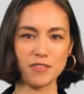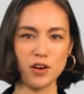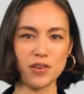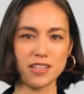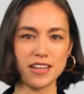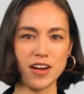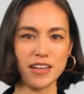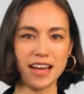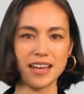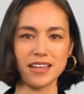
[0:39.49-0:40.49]
focusing on
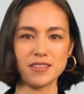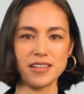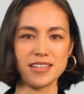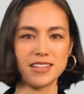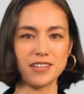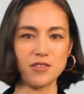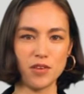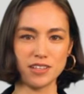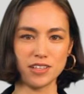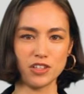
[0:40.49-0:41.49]
aiding businesses
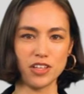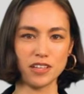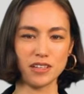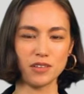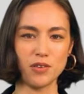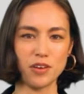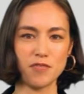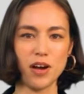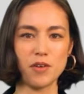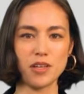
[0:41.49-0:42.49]
transition to
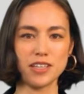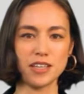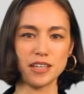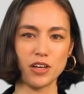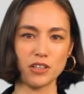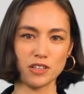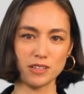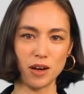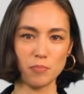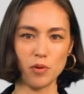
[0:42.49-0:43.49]
environmentally conscious
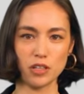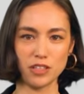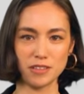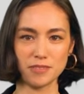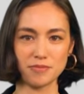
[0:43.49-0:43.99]
operations.